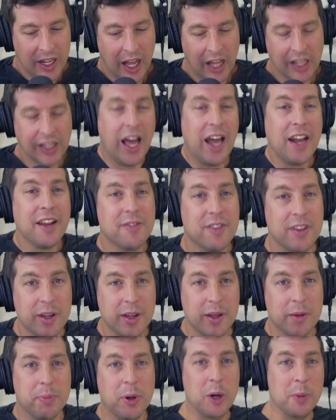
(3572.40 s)
a lot of
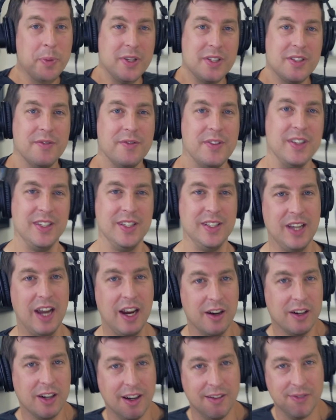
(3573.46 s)
the purpose of this
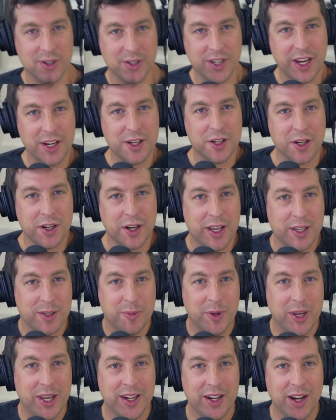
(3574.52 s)
entire conversation has
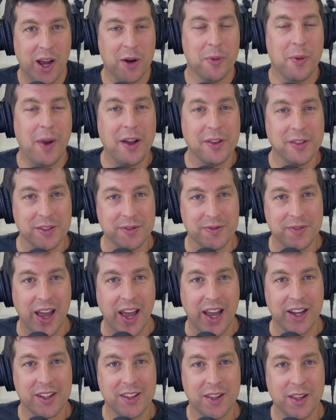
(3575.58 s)
been around the
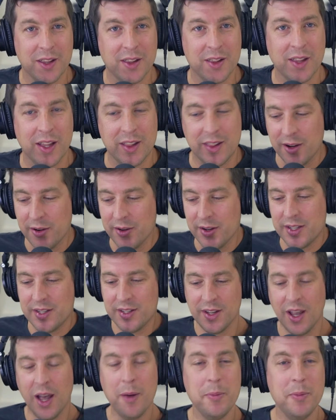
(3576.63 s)
fact that, that there is
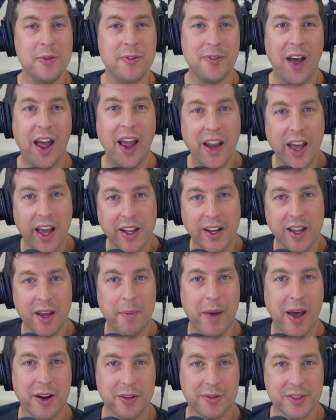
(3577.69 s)
some finite
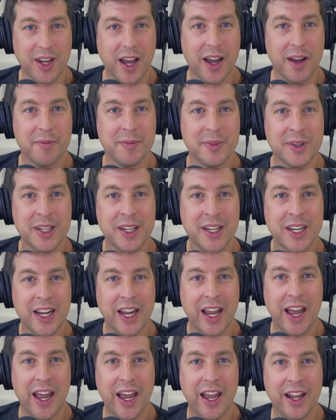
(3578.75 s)
amount of time.
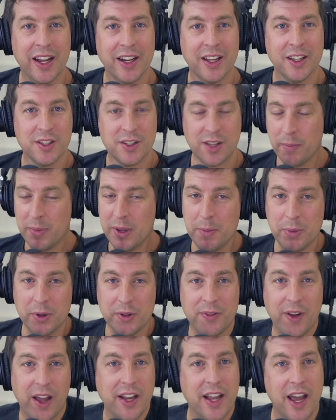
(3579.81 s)
And some people
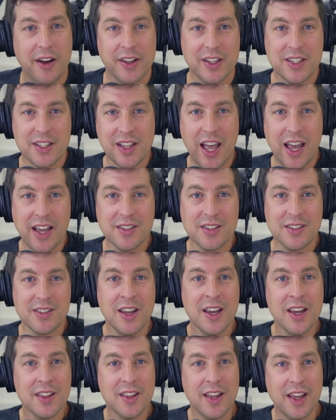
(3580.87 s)
find out it's less
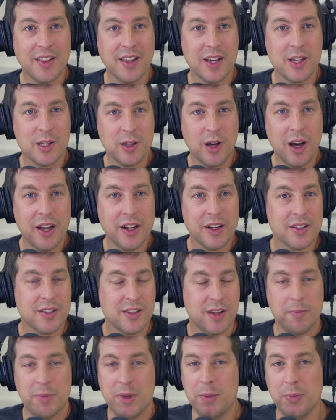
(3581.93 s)
than they thought.
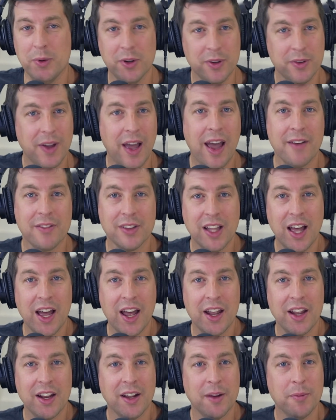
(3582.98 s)
Some people have a
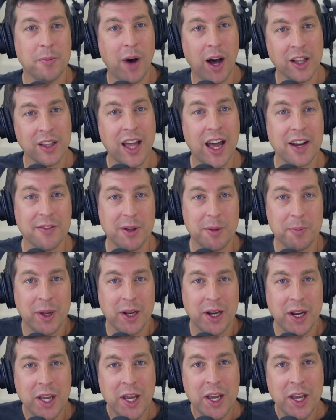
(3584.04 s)
lot, a lot of it. But